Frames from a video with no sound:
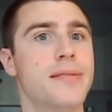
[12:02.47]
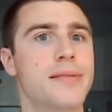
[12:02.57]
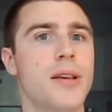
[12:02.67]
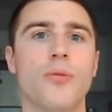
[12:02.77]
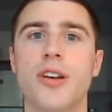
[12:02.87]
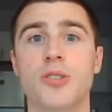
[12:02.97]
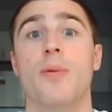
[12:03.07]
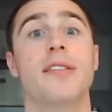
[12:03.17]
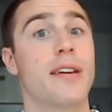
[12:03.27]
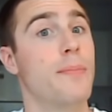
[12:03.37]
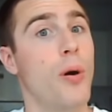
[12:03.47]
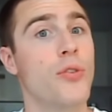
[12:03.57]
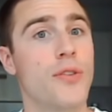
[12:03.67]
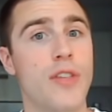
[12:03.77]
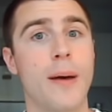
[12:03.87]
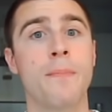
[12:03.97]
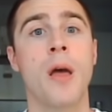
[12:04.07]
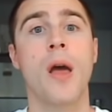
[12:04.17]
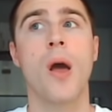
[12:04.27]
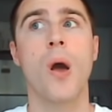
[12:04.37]
So there's a breakdown of both
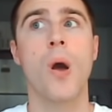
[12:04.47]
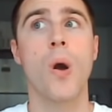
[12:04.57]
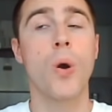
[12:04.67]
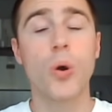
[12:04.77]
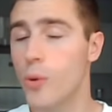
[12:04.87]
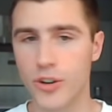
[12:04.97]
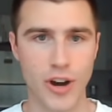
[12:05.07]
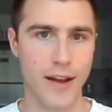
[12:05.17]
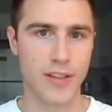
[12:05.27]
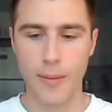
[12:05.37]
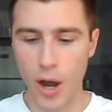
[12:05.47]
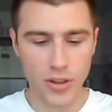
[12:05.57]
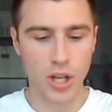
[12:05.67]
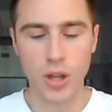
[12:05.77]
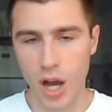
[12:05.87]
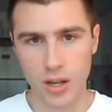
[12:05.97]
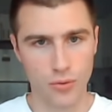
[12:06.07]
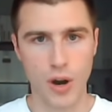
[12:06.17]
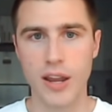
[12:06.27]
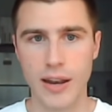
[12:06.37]
them. Who do I draft? I'm on the clock
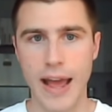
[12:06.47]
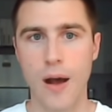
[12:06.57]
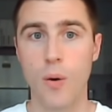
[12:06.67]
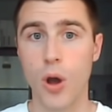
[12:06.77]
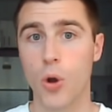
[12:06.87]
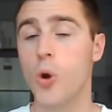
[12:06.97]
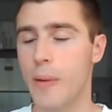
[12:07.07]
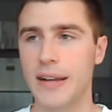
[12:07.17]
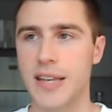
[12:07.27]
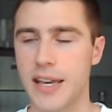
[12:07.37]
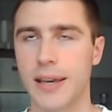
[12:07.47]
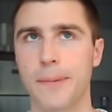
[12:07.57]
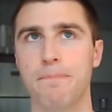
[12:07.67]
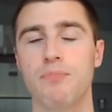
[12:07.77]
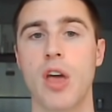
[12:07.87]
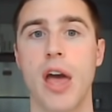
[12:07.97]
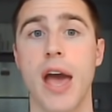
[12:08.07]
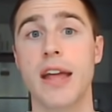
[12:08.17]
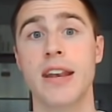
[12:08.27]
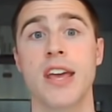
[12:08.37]
right now. Who am I taking?
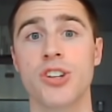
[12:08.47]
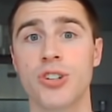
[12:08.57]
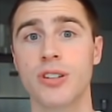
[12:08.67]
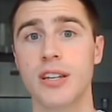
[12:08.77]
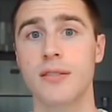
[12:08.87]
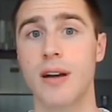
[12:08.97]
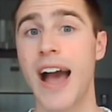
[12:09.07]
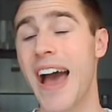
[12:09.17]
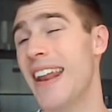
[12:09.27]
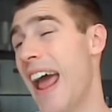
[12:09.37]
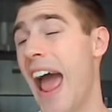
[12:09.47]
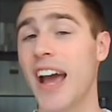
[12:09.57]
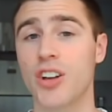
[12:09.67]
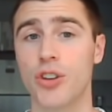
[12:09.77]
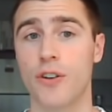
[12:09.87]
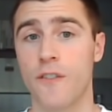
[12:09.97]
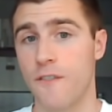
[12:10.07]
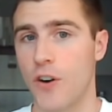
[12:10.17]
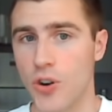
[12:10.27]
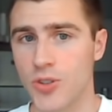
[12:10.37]
Initially, I had Ekeler
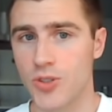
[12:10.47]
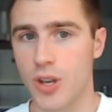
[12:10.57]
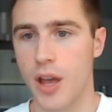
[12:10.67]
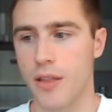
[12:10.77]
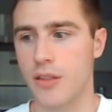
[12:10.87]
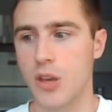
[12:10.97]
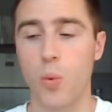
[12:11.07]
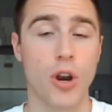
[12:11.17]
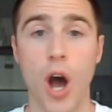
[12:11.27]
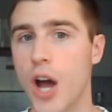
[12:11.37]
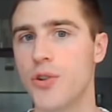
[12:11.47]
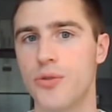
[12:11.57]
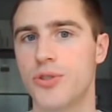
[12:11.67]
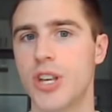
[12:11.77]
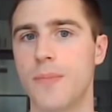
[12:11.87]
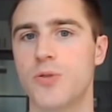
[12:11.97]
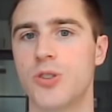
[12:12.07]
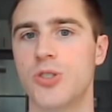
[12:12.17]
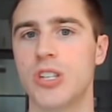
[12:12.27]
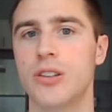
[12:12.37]
first. The 100
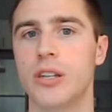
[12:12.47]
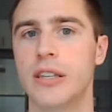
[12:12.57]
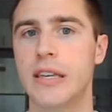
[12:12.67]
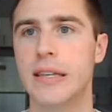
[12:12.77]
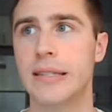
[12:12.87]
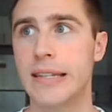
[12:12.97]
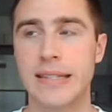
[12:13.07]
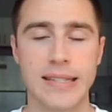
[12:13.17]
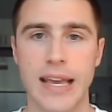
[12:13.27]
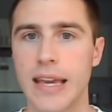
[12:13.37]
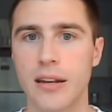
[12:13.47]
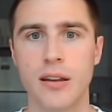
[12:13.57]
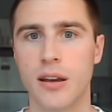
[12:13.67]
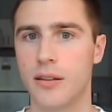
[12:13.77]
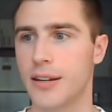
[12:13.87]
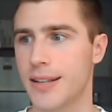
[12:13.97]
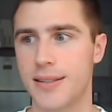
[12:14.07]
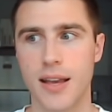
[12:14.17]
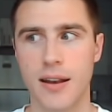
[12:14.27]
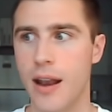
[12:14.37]
reception ceiling is insane. Like I
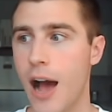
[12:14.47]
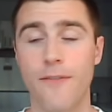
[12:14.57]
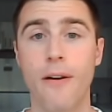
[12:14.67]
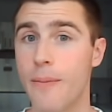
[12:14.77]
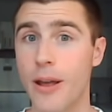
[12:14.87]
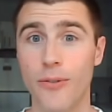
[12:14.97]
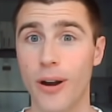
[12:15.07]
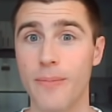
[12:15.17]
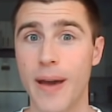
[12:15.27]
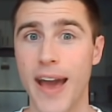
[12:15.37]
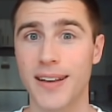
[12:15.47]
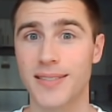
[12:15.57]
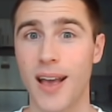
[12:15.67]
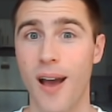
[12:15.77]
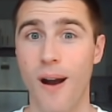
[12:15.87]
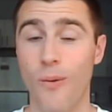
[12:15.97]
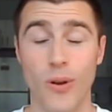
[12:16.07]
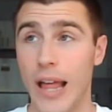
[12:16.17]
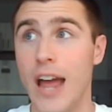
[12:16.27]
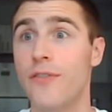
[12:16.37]
said, not very many running backs
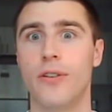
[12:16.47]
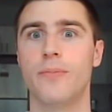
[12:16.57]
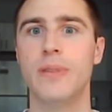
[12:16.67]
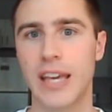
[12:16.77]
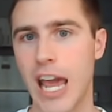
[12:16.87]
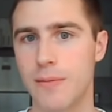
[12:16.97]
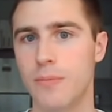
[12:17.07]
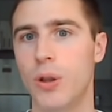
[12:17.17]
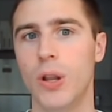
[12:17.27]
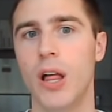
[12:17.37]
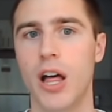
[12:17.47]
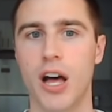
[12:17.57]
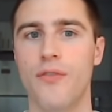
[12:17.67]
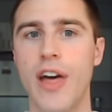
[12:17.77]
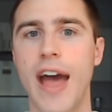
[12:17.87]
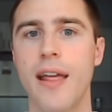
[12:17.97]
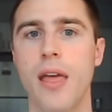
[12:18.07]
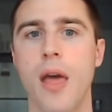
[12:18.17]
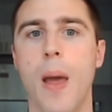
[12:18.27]
will ever be capable of that.